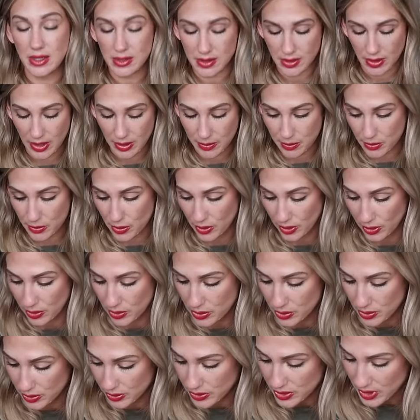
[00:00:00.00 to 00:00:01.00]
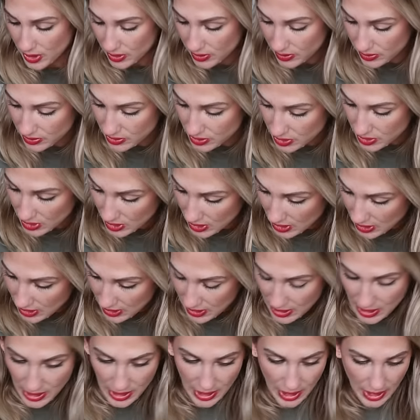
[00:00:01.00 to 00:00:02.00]
so I'm more cool toned.
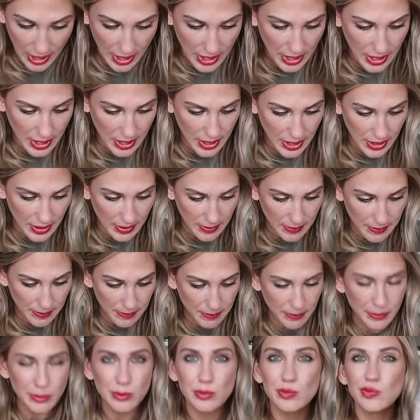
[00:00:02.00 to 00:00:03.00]
Um,